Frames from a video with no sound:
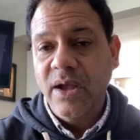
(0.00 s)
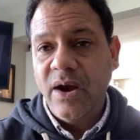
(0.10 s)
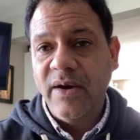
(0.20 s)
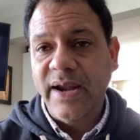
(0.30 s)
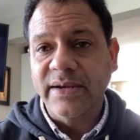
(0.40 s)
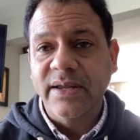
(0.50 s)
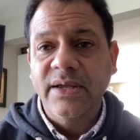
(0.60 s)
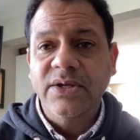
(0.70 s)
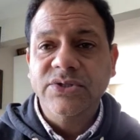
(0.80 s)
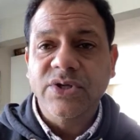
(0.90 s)
All right.
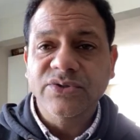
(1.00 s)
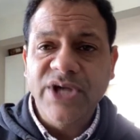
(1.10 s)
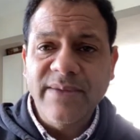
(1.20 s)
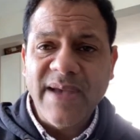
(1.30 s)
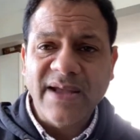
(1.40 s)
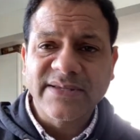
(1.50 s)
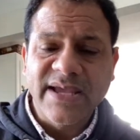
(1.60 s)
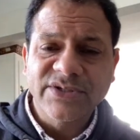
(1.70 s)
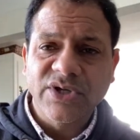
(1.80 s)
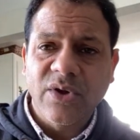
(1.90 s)
So J-Mac, to
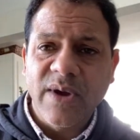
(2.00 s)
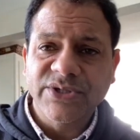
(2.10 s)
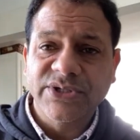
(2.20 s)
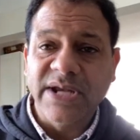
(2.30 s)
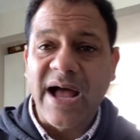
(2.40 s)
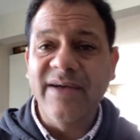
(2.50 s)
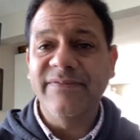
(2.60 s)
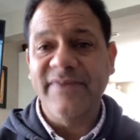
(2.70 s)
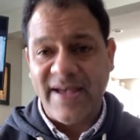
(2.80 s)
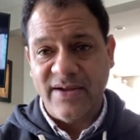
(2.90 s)
answer your question, I've
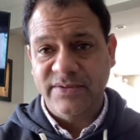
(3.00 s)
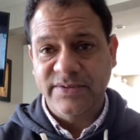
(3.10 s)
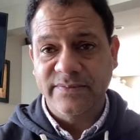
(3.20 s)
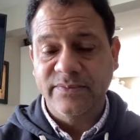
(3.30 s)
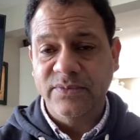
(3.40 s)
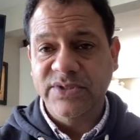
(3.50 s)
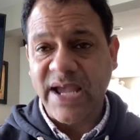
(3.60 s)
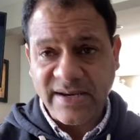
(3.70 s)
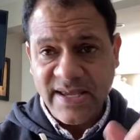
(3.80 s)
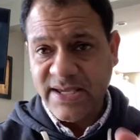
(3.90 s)
found
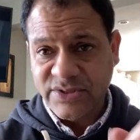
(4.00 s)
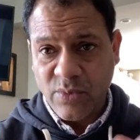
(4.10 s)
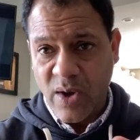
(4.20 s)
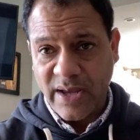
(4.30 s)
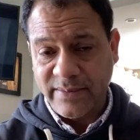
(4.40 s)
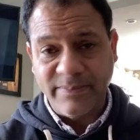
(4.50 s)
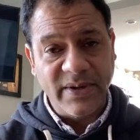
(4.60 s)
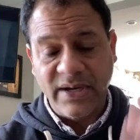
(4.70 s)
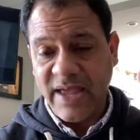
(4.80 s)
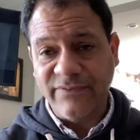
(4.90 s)
technique is one,
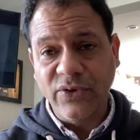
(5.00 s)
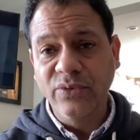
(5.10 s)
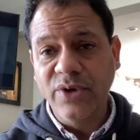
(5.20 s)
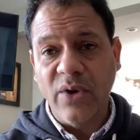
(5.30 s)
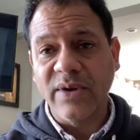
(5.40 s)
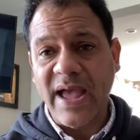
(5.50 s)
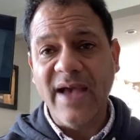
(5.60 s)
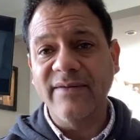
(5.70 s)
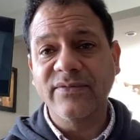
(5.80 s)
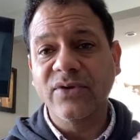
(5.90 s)
but if you don't
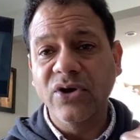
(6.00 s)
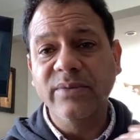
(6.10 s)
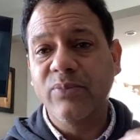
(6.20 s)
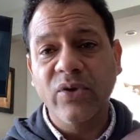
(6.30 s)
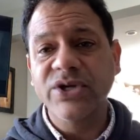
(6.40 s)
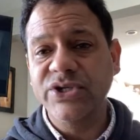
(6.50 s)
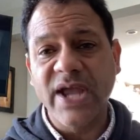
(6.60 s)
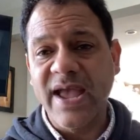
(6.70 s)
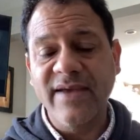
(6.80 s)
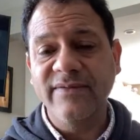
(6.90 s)
have good
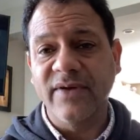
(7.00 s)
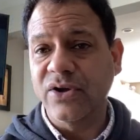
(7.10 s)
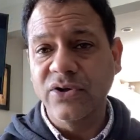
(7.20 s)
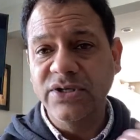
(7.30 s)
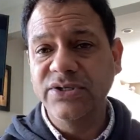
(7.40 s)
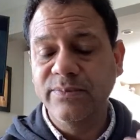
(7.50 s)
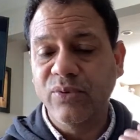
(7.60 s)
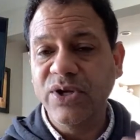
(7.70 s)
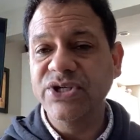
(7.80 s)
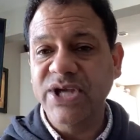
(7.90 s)
pre-shave, a good
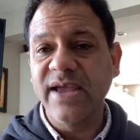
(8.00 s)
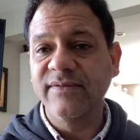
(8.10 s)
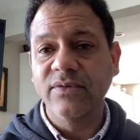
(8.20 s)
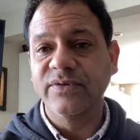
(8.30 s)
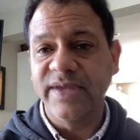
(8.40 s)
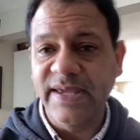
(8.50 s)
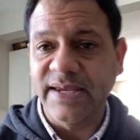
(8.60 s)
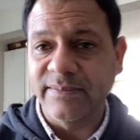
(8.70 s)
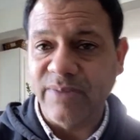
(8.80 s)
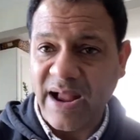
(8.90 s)
pre-shave
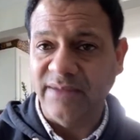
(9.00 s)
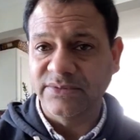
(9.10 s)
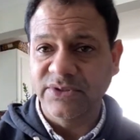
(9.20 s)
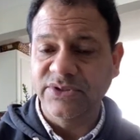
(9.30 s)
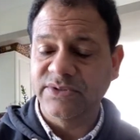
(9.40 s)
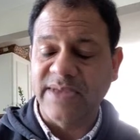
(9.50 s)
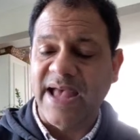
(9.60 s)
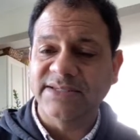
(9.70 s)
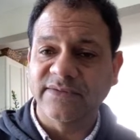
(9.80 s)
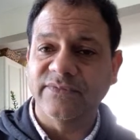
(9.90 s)
routine, brah, you're just
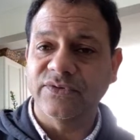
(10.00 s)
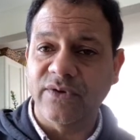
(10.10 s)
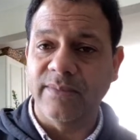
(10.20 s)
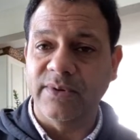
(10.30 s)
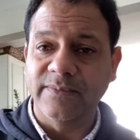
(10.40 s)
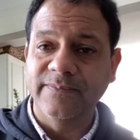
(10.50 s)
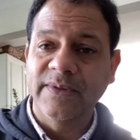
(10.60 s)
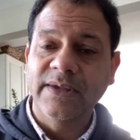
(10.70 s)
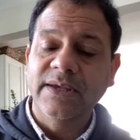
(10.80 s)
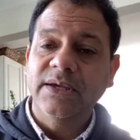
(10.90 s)
asking for trouble.
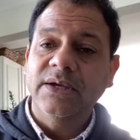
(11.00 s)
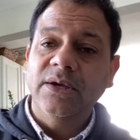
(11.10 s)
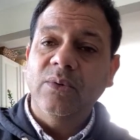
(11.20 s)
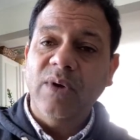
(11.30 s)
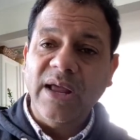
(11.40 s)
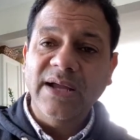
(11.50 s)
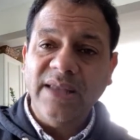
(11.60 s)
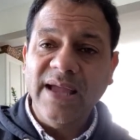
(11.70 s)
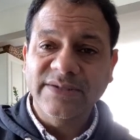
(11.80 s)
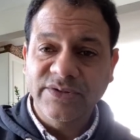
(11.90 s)
What I
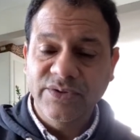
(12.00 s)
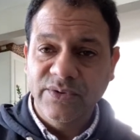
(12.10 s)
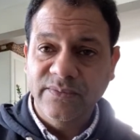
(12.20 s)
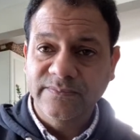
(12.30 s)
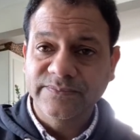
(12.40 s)
like to do